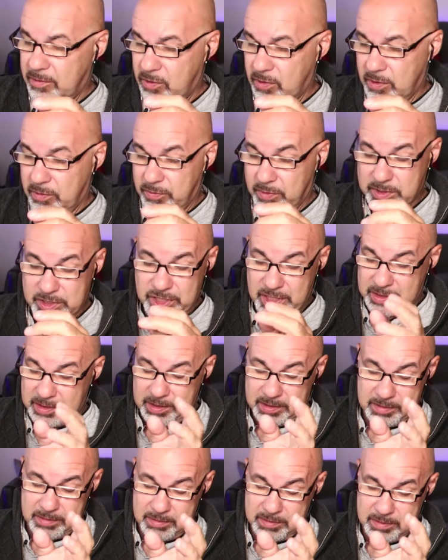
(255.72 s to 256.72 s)
or
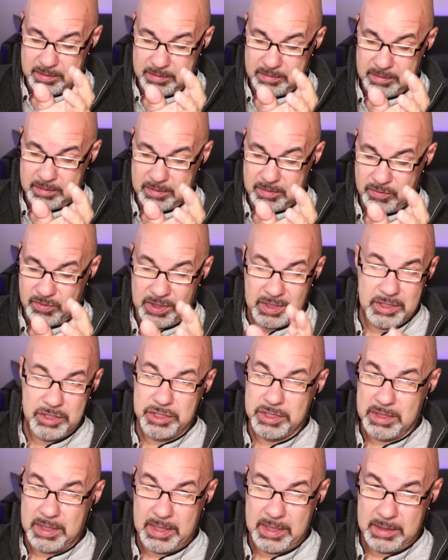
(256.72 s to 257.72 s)
rejected
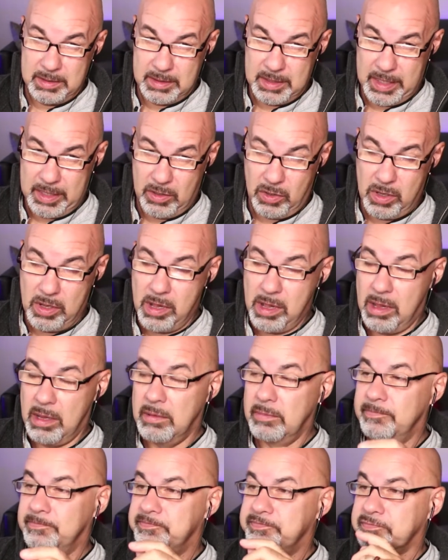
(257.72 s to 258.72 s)
religion at
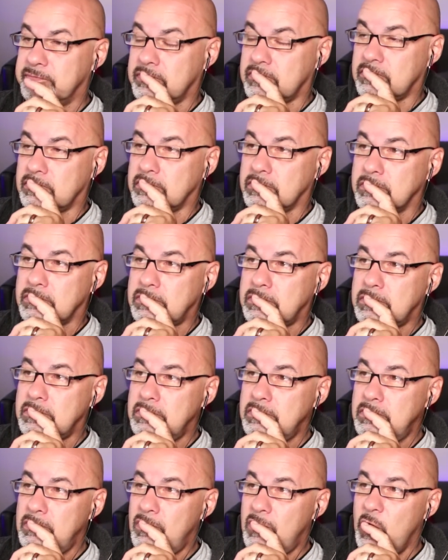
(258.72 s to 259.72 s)
all,
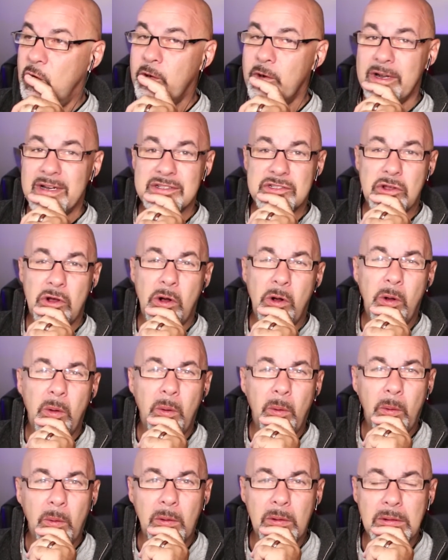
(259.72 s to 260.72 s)
or as a
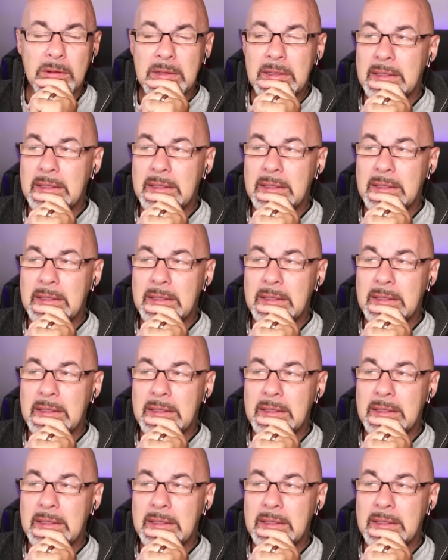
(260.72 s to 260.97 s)
whole,